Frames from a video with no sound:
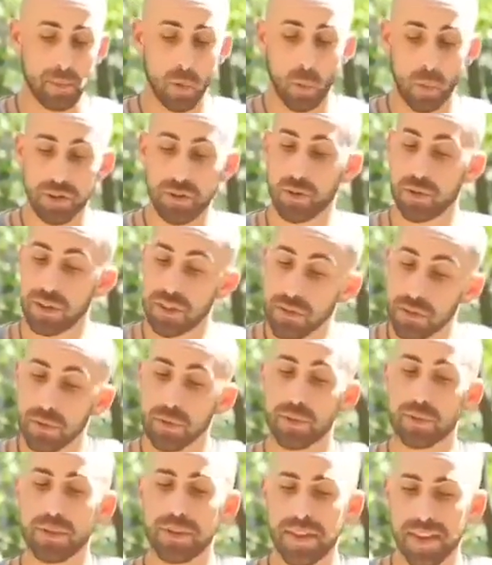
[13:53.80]
What you need
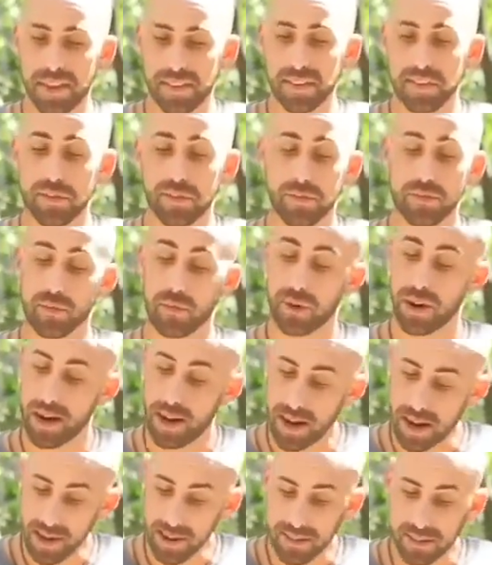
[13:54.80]
to do then is to
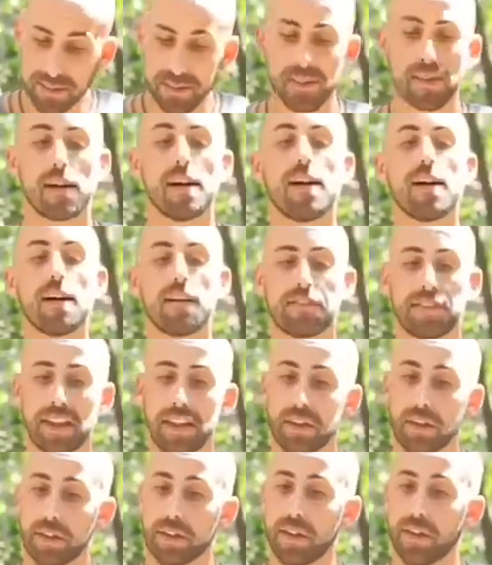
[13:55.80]
relax,
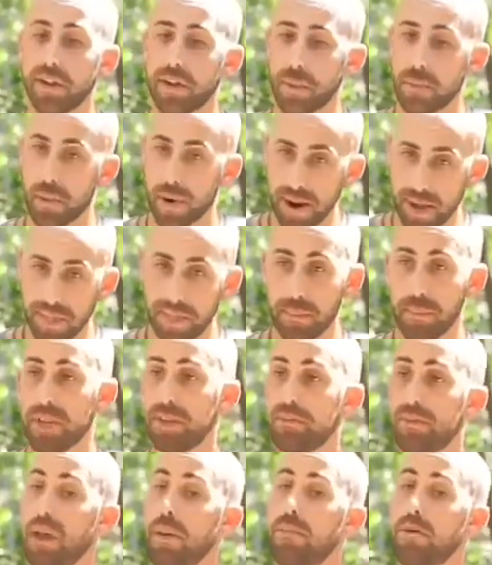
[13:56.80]
take another breath,
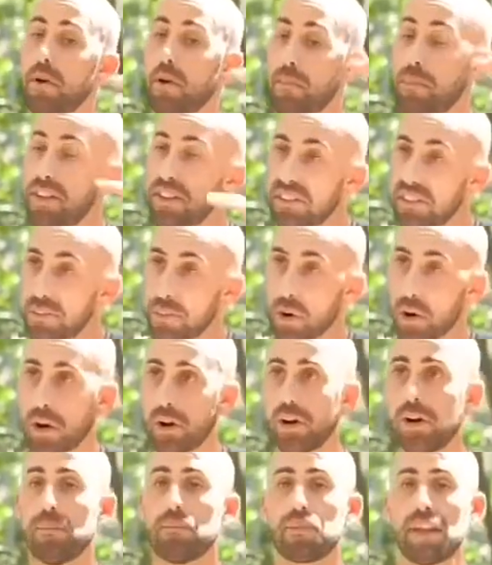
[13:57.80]
but maybe a bit
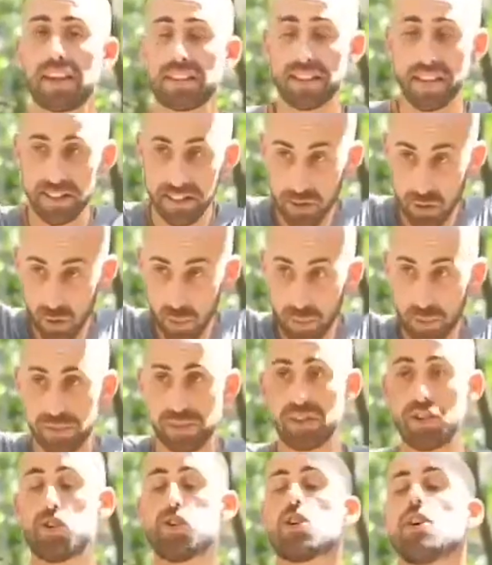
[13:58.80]
smaller, and get into
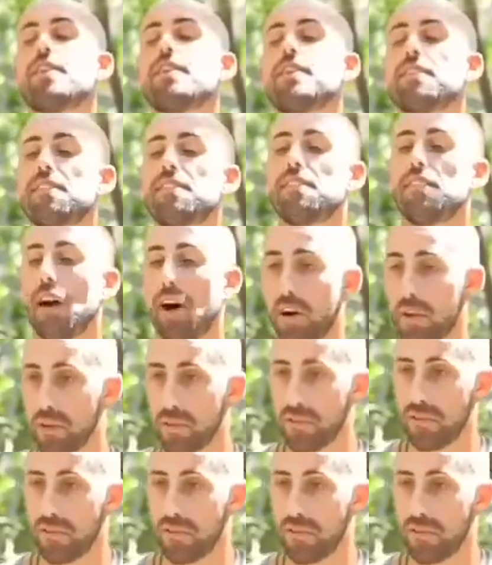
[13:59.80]
position and see how you